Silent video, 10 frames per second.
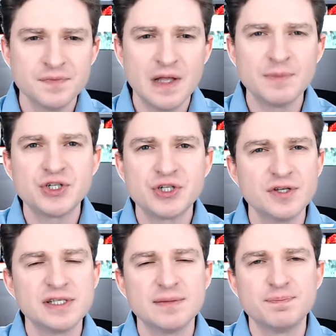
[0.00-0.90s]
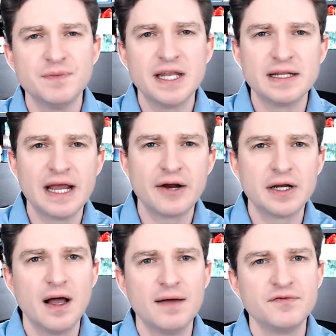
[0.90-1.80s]
I'm sure there's an inherent
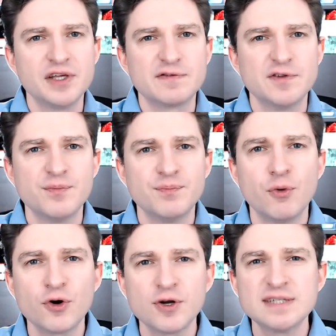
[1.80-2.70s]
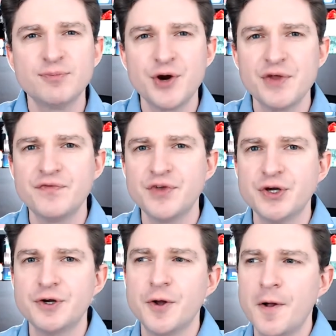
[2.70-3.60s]
conflict. From the Borg's point of
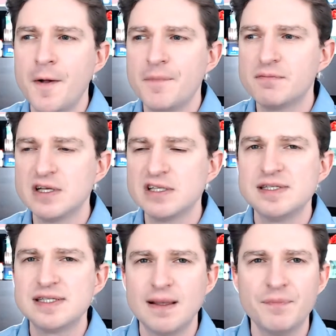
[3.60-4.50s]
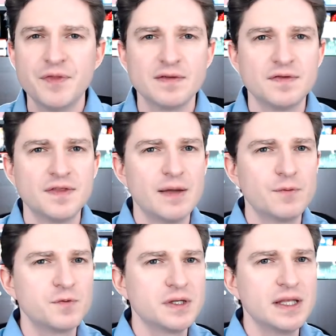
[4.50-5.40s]
view, there must be something that they
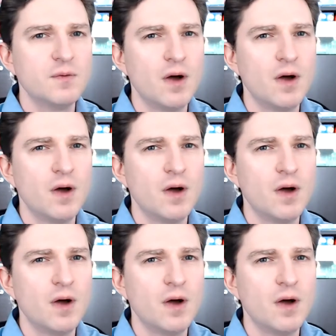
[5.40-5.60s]
really want.